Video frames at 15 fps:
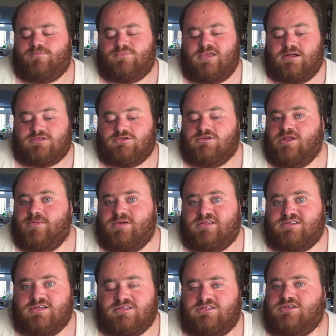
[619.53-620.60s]
That's
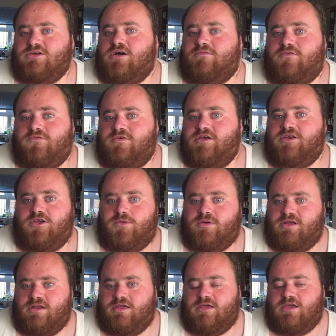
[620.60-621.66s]
unlimited, so you don't have to renew it
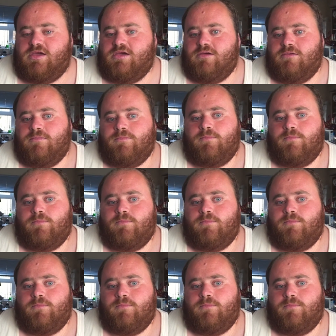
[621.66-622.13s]
in a year.